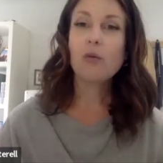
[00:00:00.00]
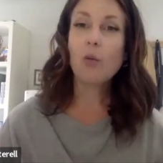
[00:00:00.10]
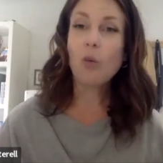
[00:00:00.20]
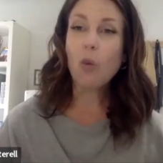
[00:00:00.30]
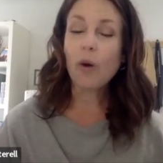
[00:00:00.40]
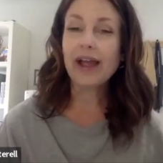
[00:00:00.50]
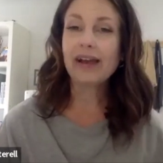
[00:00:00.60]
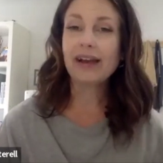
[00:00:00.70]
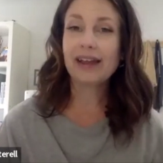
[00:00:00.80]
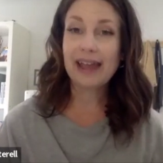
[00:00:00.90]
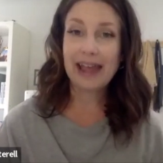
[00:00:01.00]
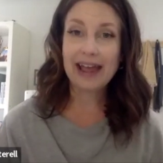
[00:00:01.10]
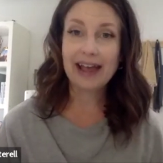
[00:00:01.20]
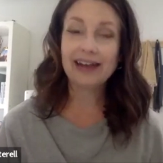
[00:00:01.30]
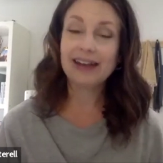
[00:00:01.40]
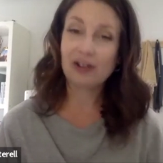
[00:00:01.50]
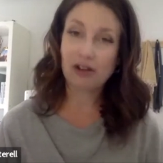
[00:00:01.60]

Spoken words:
weight can and